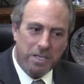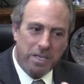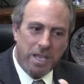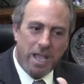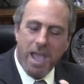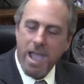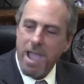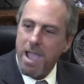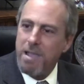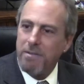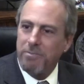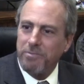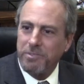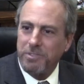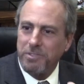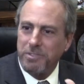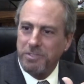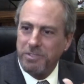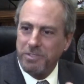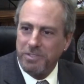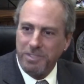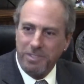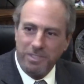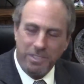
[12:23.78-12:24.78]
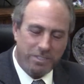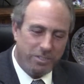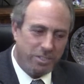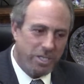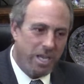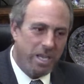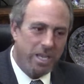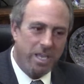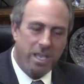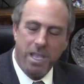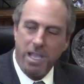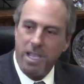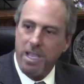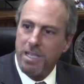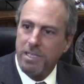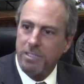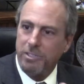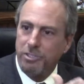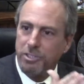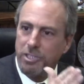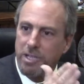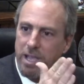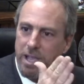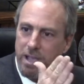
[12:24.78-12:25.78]
You have to shake
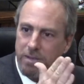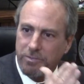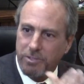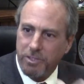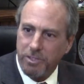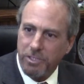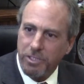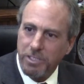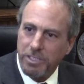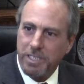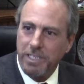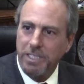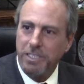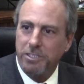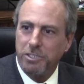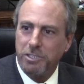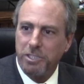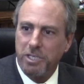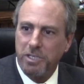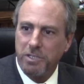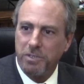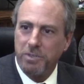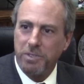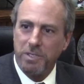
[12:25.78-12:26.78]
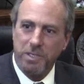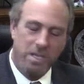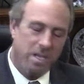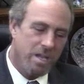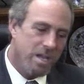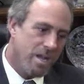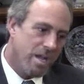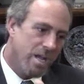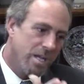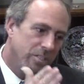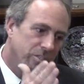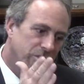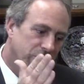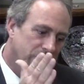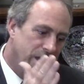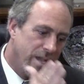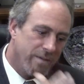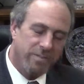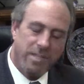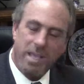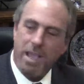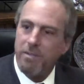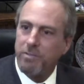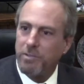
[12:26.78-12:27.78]
hands, you have to look each other in the eyes, you
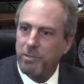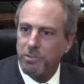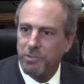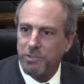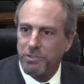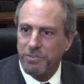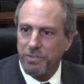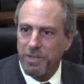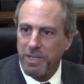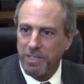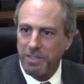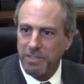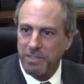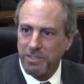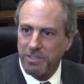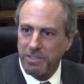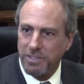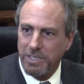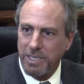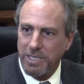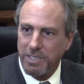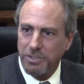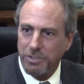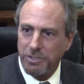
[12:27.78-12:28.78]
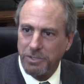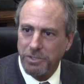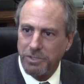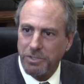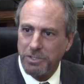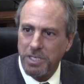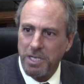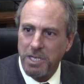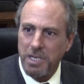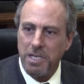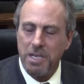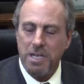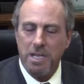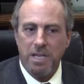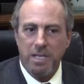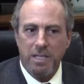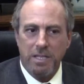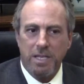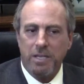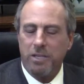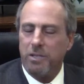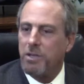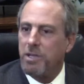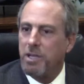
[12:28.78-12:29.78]
have to have those frank discussions
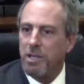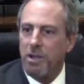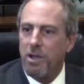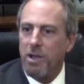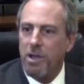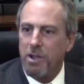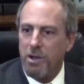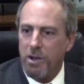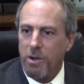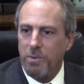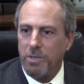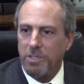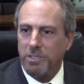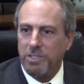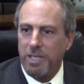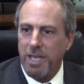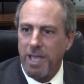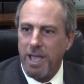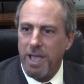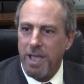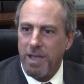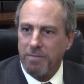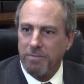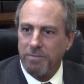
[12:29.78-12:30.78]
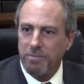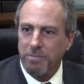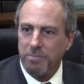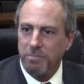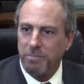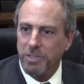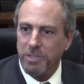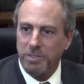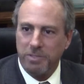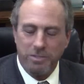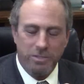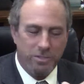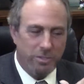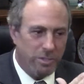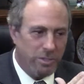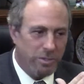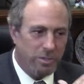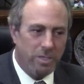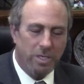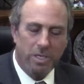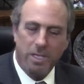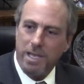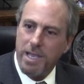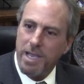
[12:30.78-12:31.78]
that you cannot always have. But
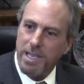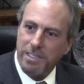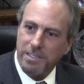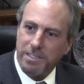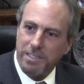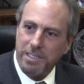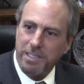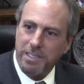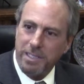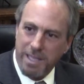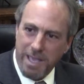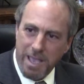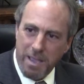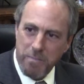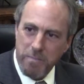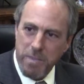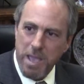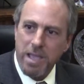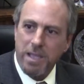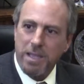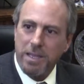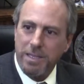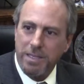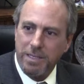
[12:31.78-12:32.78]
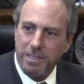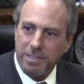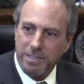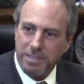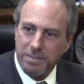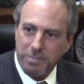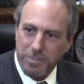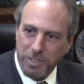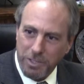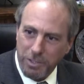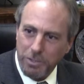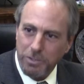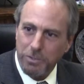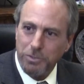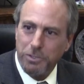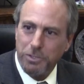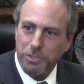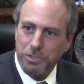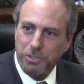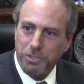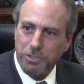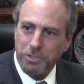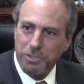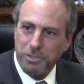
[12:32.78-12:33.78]
utilizing that mechanism that you
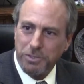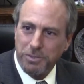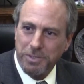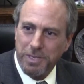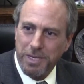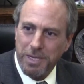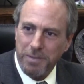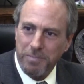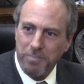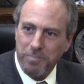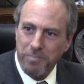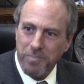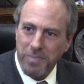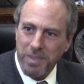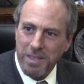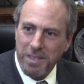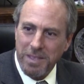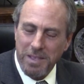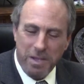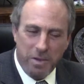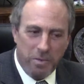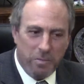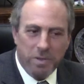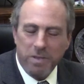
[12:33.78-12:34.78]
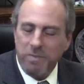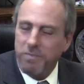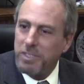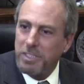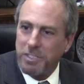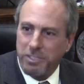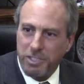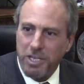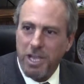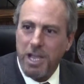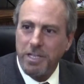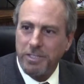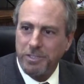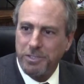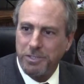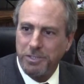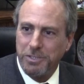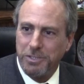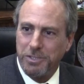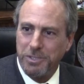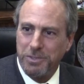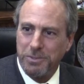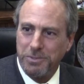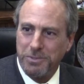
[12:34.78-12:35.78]
just described, we've
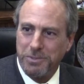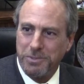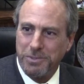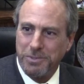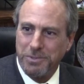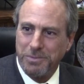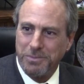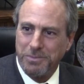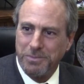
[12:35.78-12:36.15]
exhausted those.